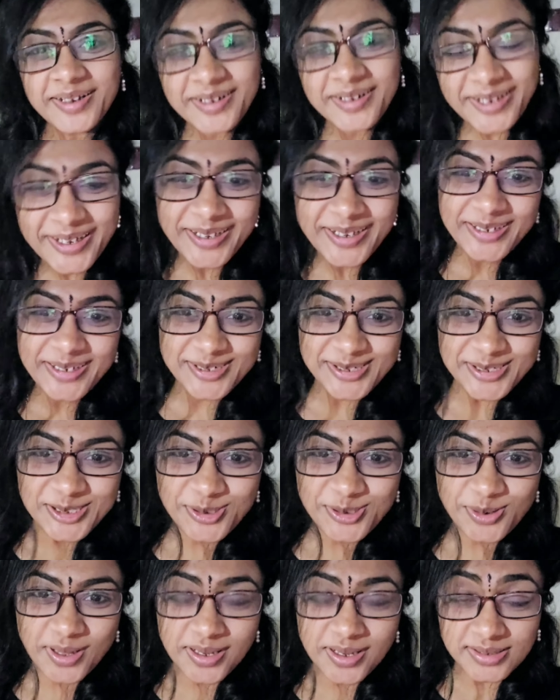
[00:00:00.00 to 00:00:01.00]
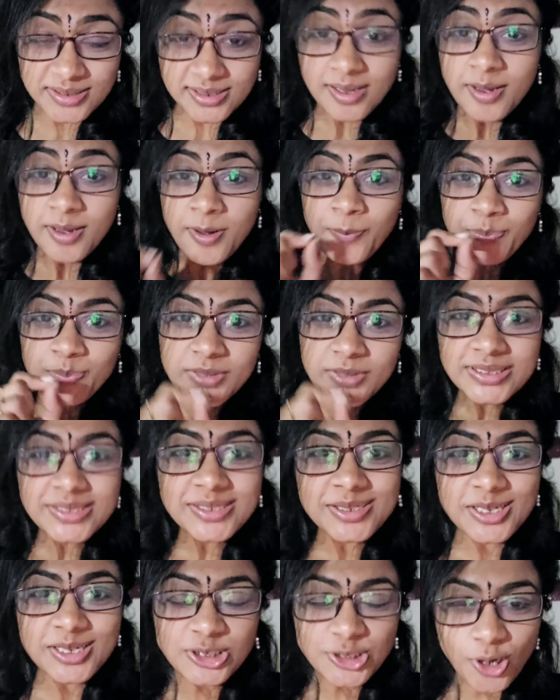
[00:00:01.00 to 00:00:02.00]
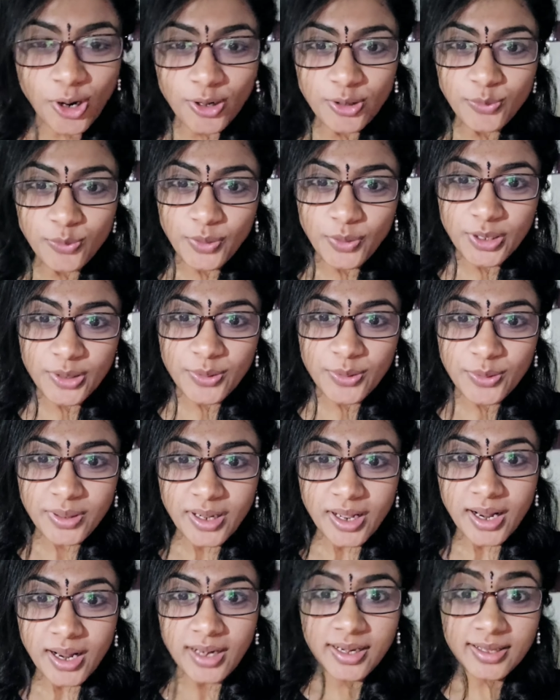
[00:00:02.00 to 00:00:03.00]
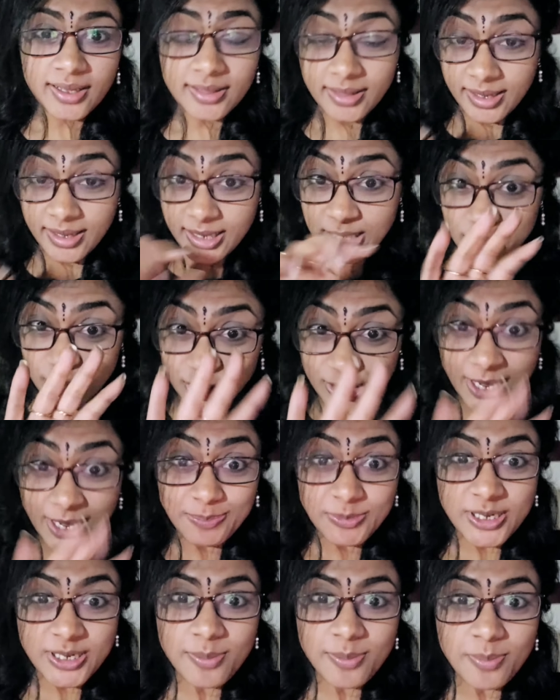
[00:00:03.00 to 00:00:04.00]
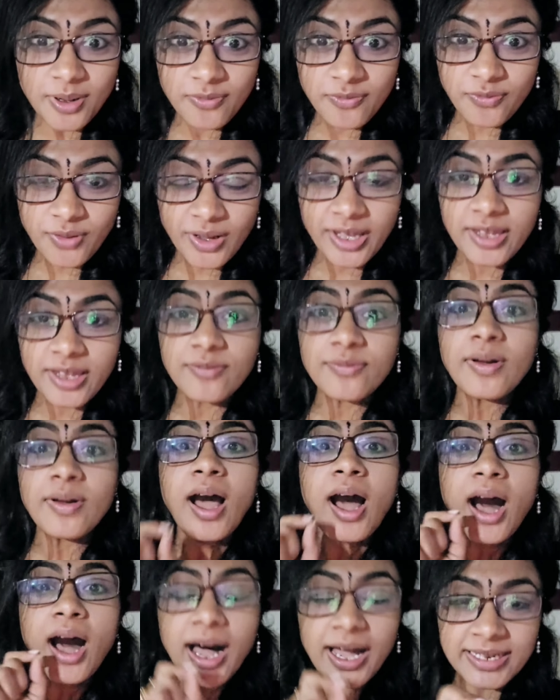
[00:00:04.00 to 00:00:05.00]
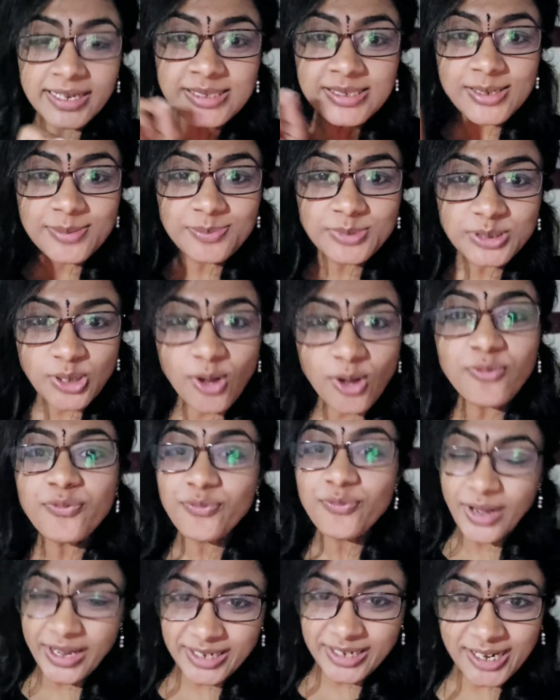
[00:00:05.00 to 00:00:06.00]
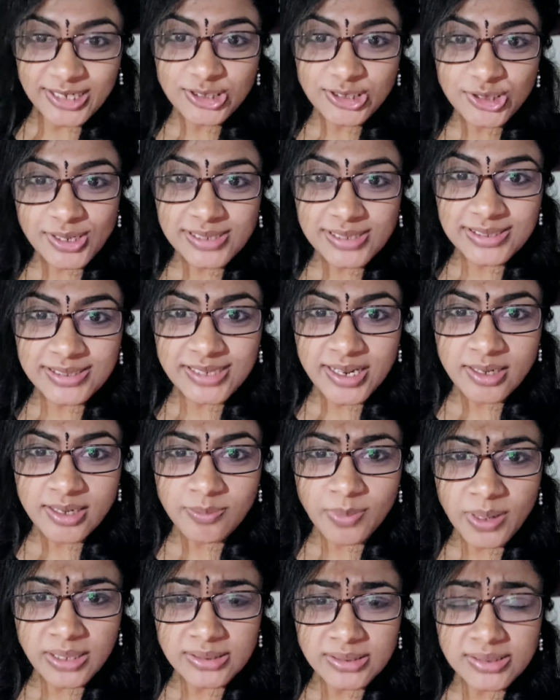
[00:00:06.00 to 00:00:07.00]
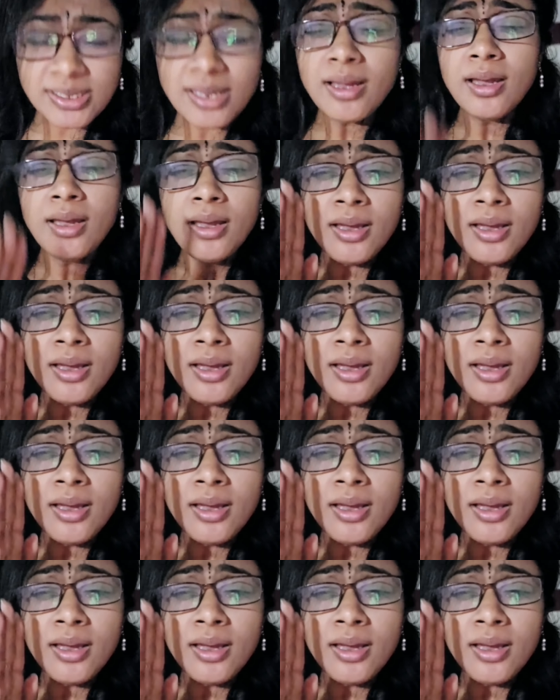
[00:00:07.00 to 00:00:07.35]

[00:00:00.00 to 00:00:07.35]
Dear intestudents, this is a short video regarding the chapter number 5, items of financial statements.